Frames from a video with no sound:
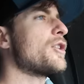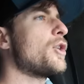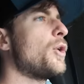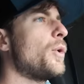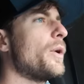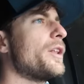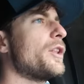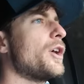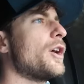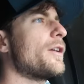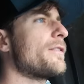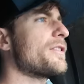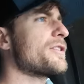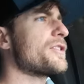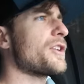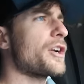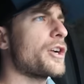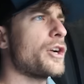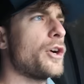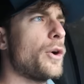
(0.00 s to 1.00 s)

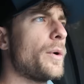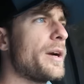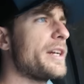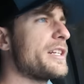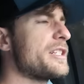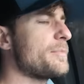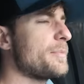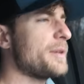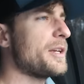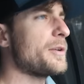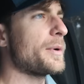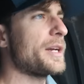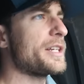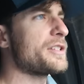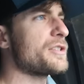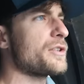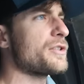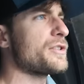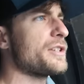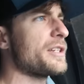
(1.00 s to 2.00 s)
Coilovers are going to be
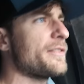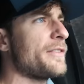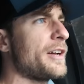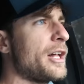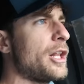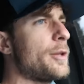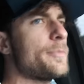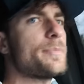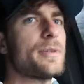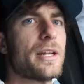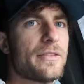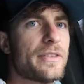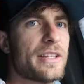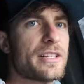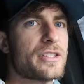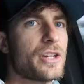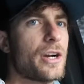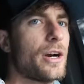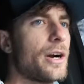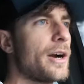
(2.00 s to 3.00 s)
researched and developed on
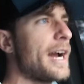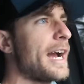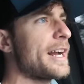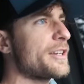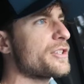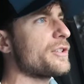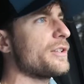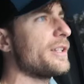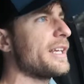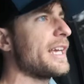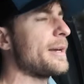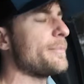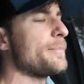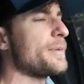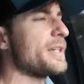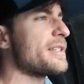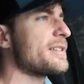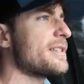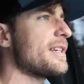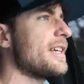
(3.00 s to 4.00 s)
this car actually at
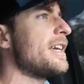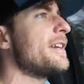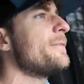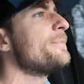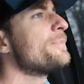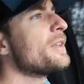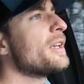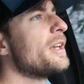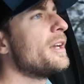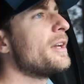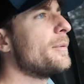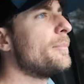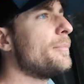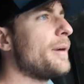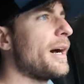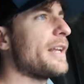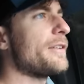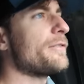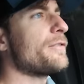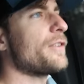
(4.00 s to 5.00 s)
BC,
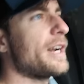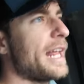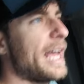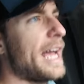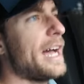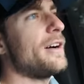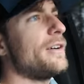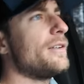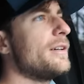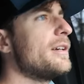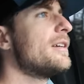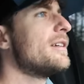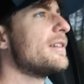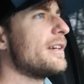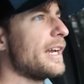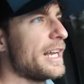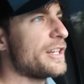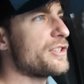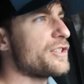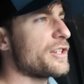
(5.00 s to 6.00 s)
but for now,
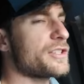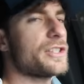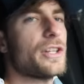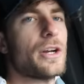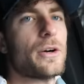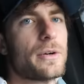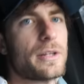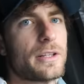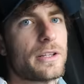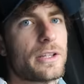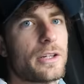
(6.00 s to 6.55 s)
it's just lowered a